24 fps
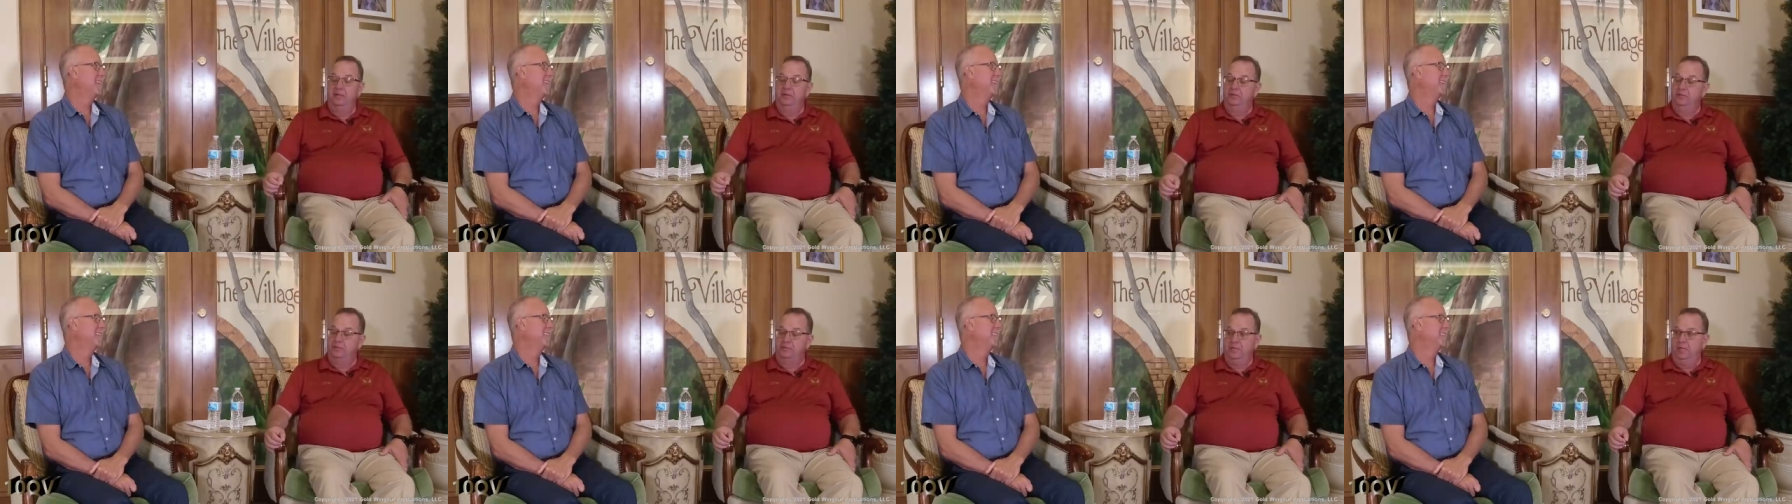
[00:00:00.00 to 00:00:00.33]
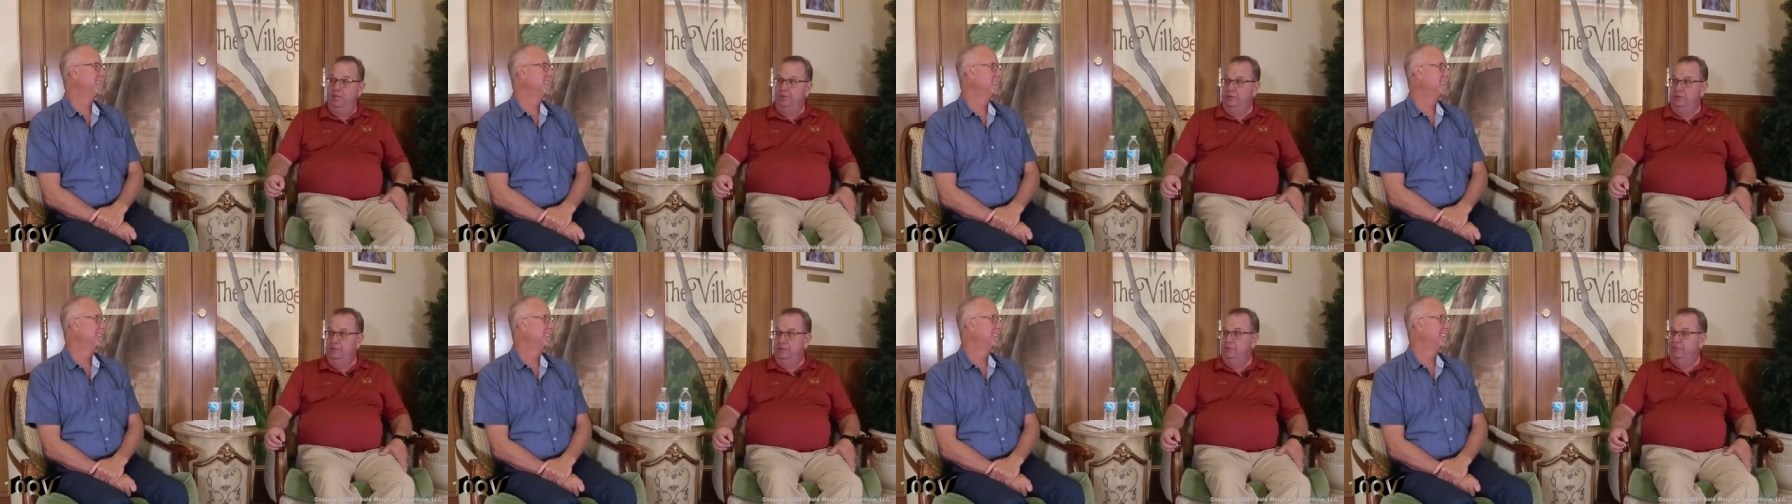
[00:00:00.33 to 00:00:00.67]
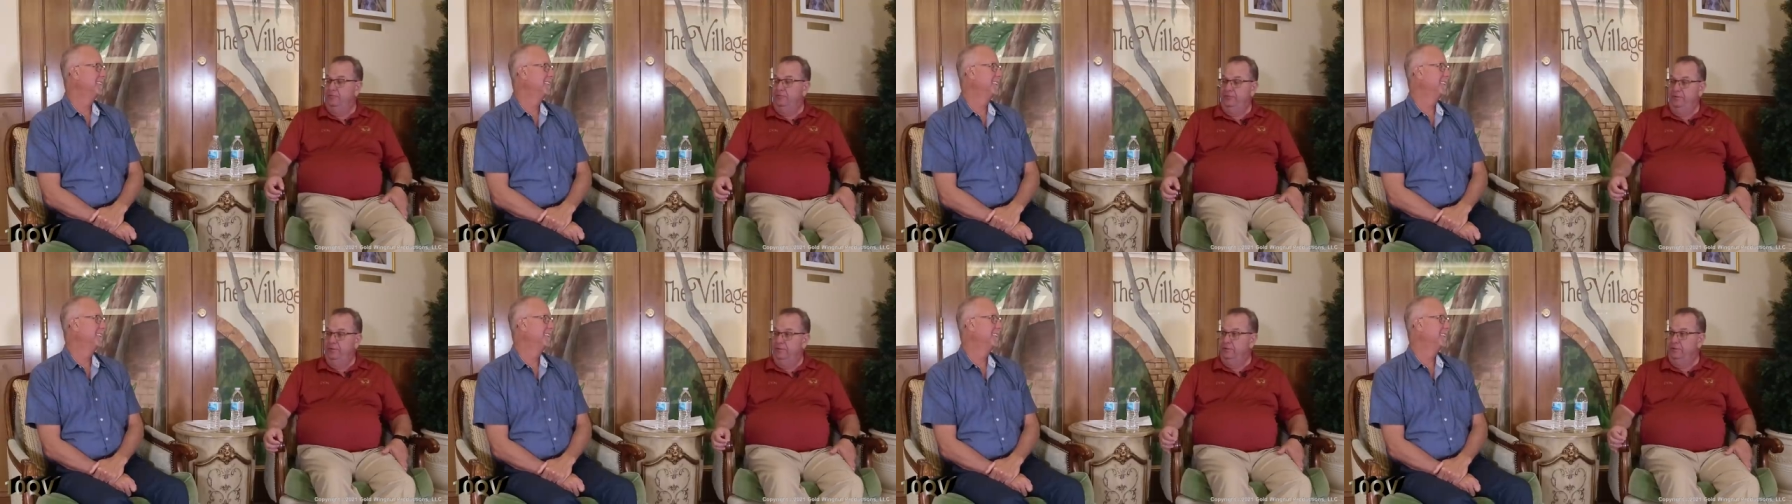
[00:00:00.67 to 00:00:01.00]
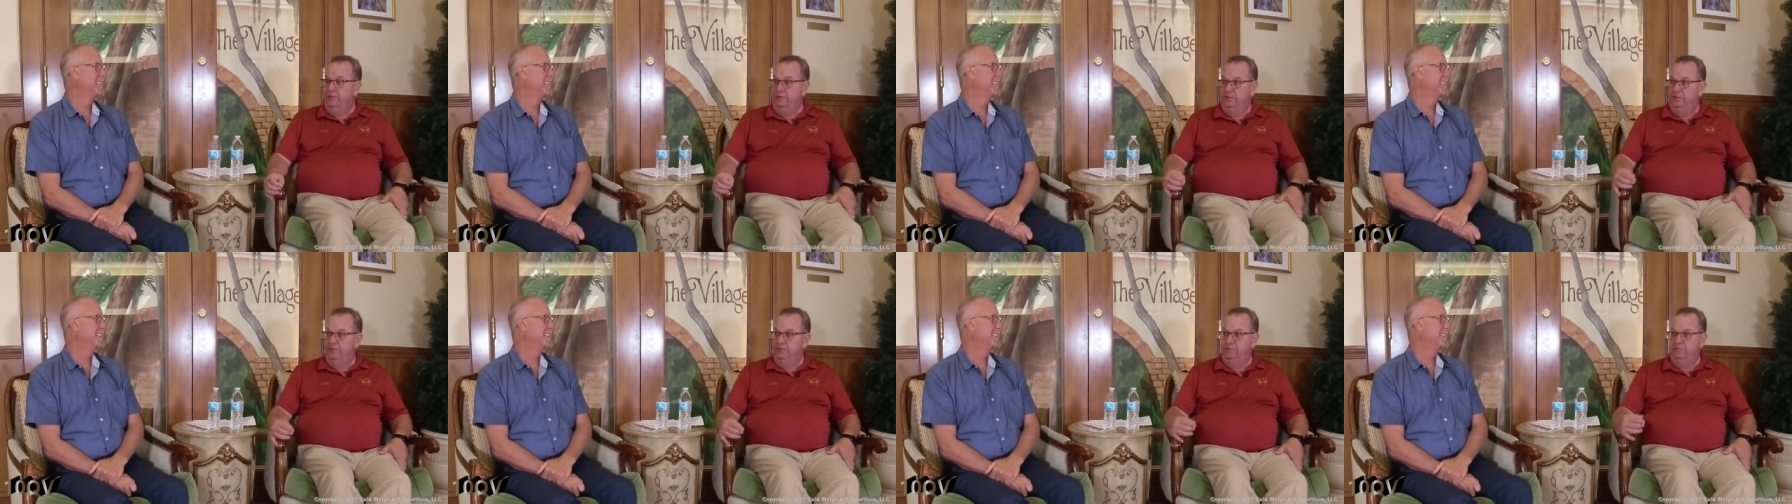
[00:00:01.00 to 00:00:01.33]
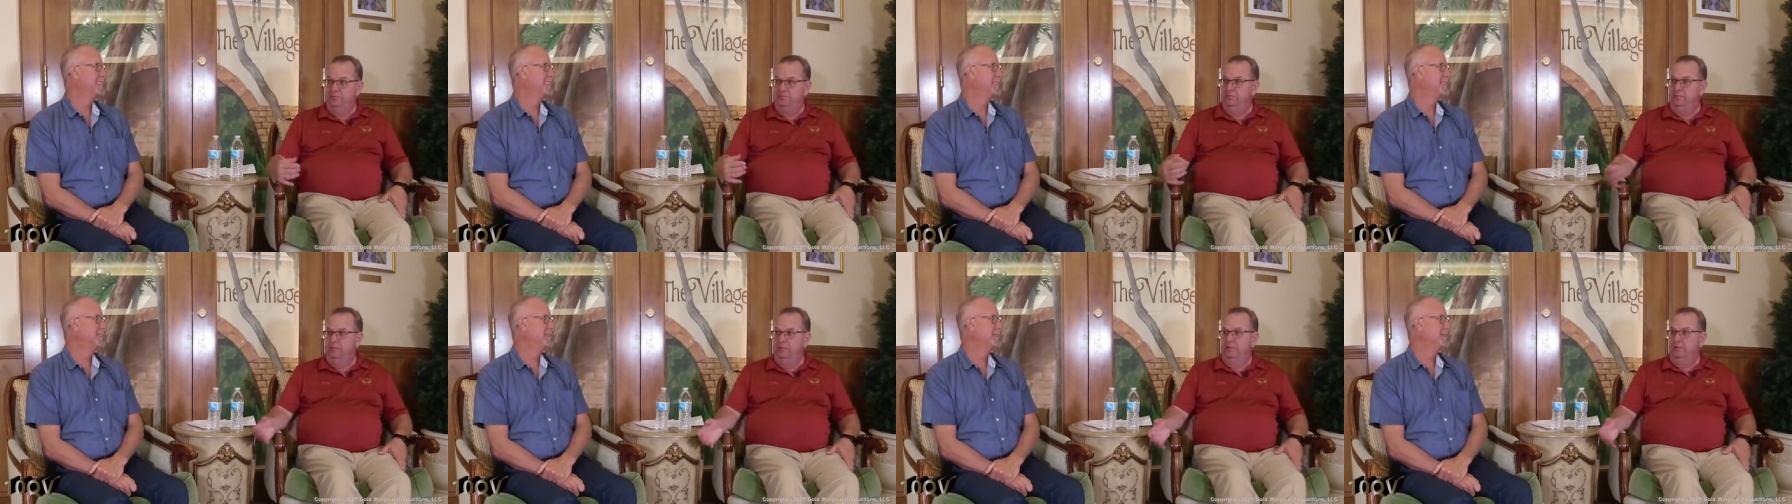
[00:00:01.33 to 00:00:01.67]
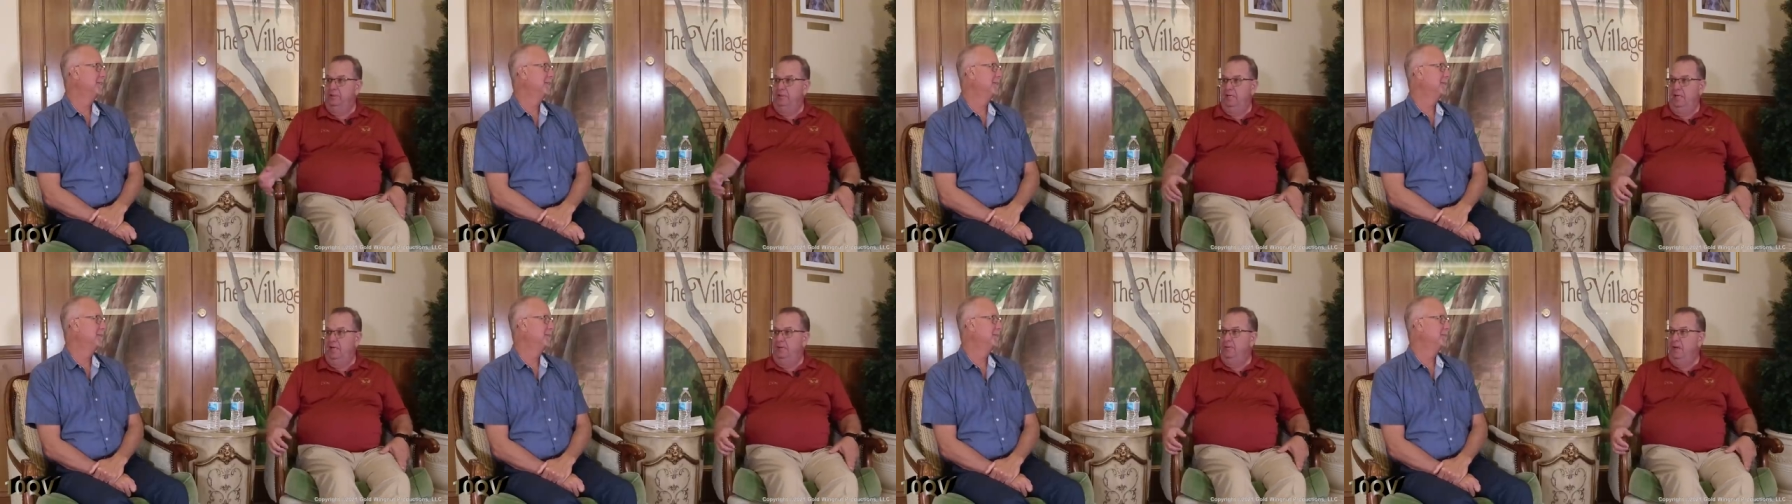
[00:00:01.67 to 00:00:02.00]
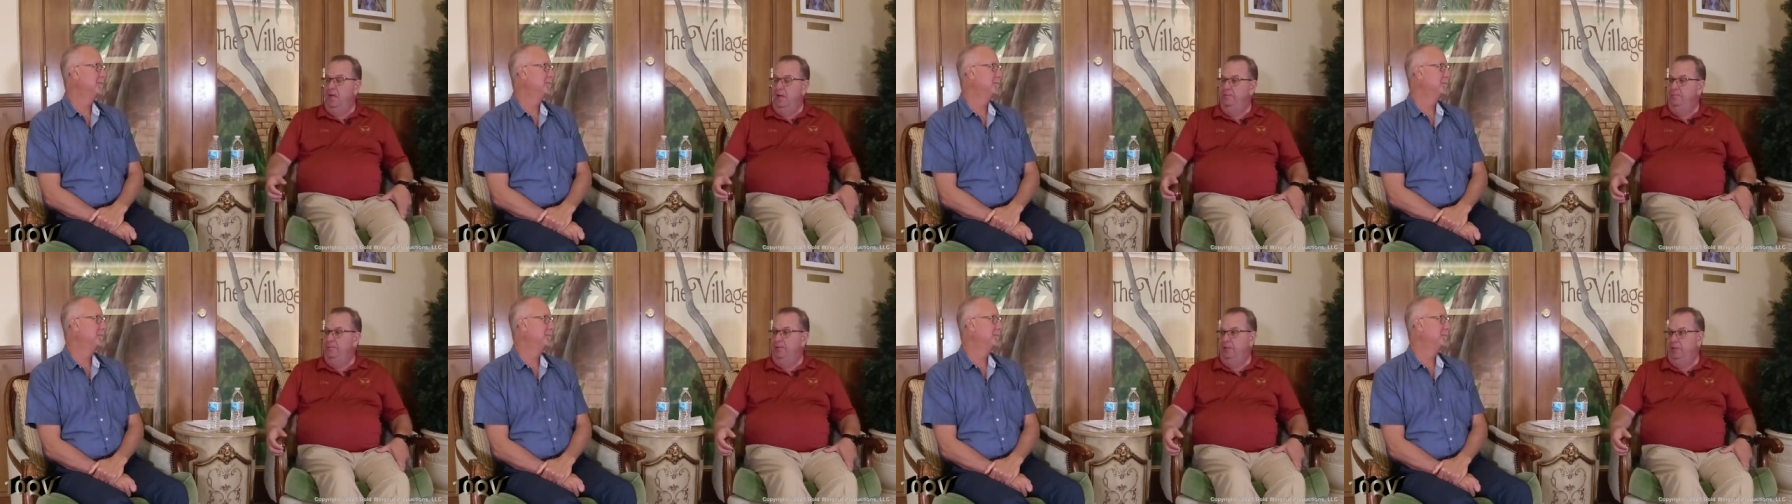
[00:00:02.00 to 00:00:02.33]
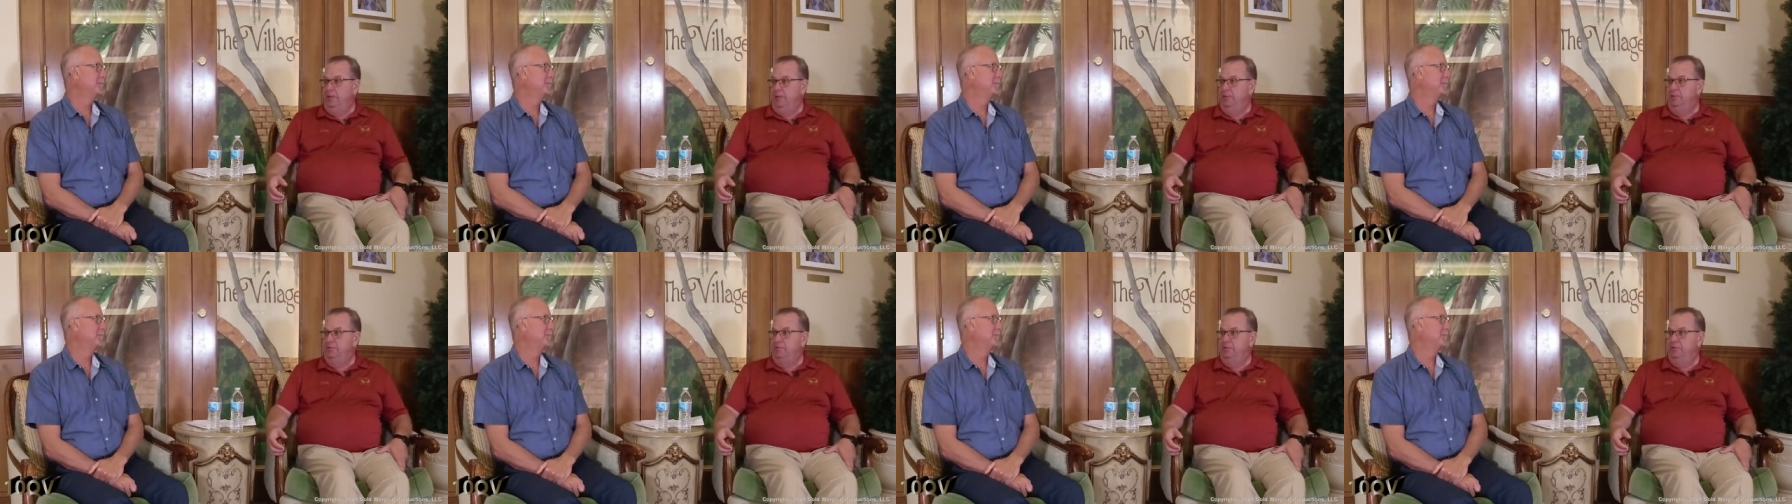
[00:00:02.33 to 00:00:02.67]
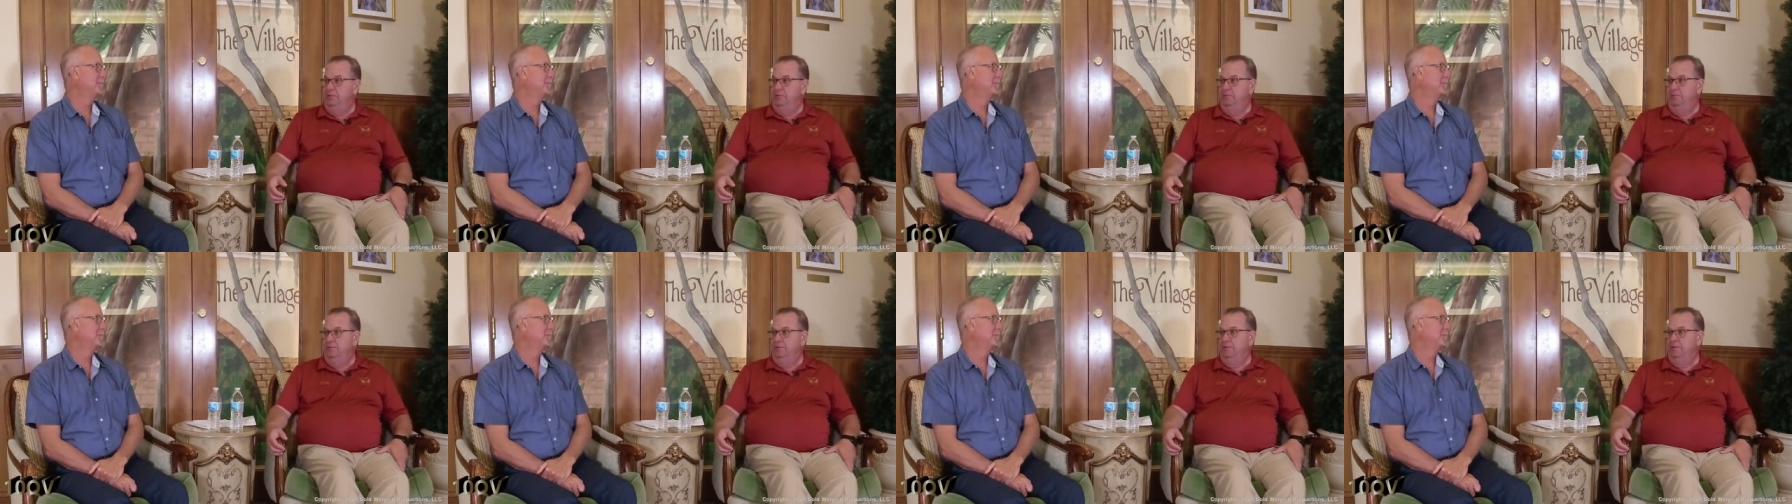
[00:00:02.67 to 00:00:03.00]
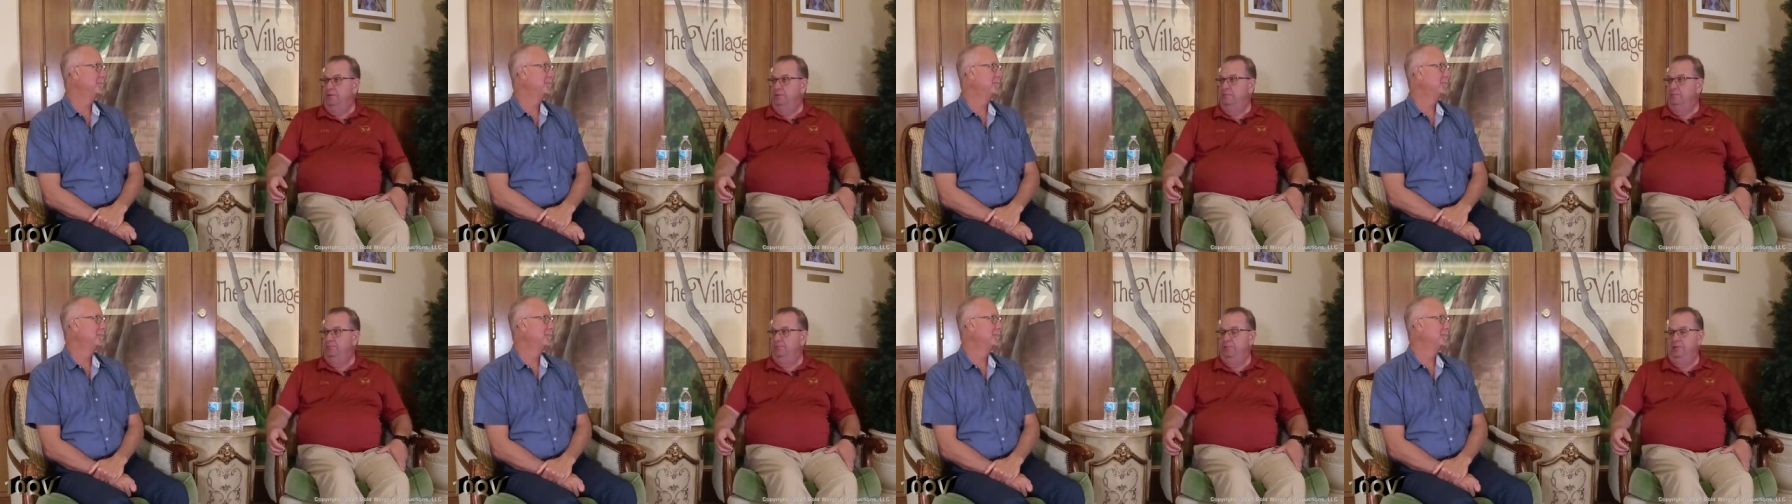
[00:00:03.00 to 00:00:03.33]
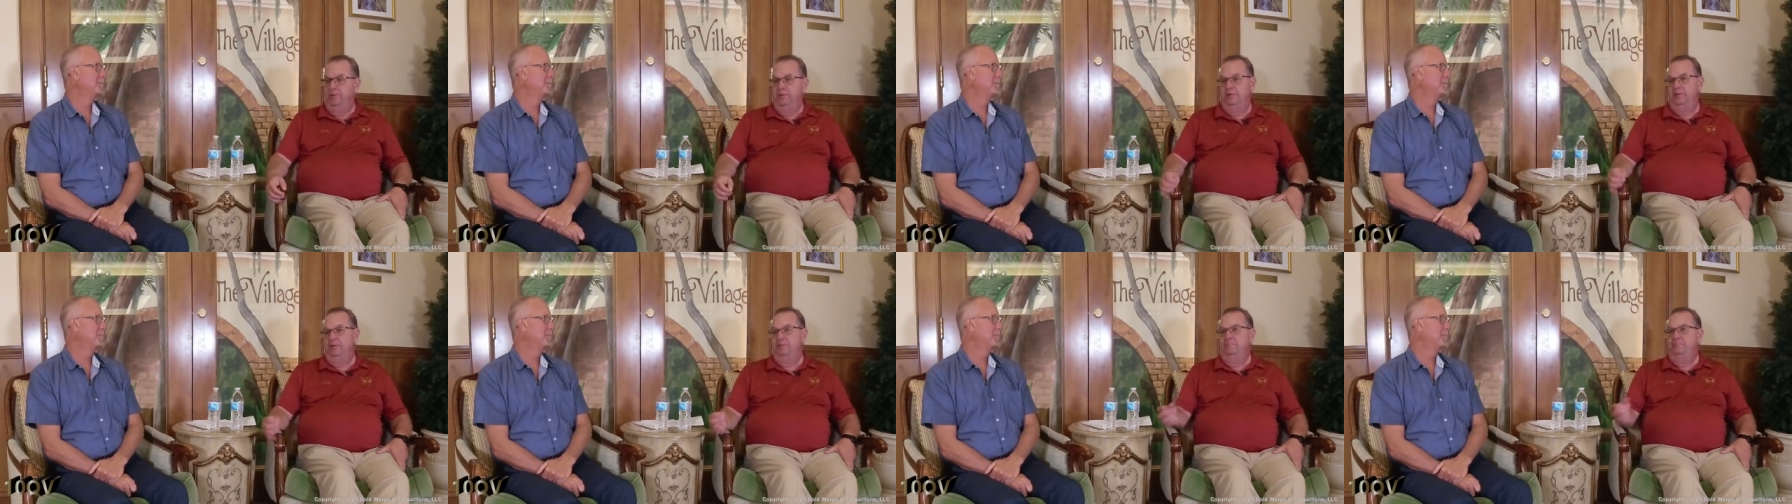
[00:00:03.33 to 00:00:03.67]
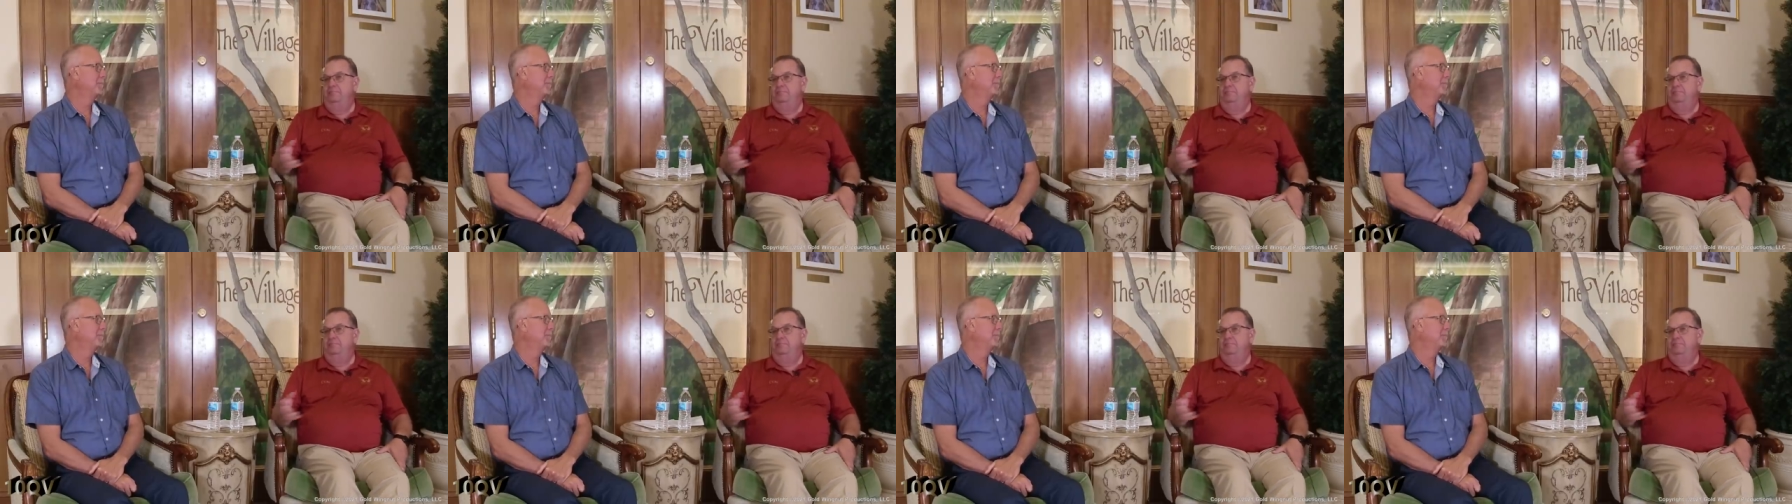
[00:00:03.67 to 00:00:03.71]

So John, you don't feel that there's really a big issue with